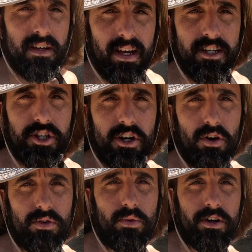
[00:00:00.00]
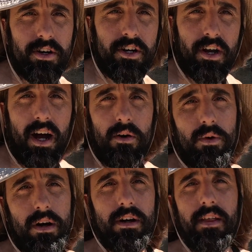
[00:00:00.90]
Got your cold water and your hot
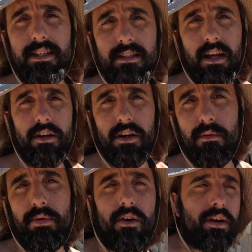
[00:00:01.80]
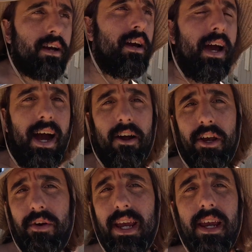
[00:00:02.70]
water. That's another component. How do
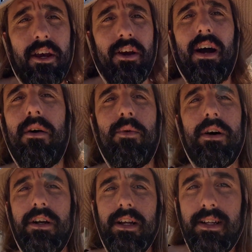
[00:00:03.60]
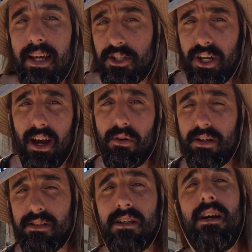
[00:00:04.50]
you heat your hot water to take
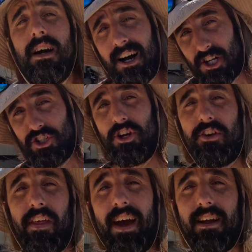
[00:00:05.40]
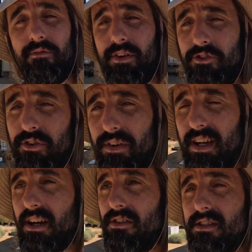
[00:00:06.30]
showers? I'll show you that in future
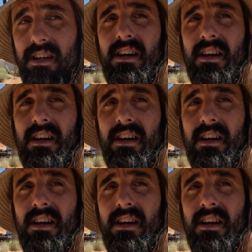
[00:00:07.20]
videos.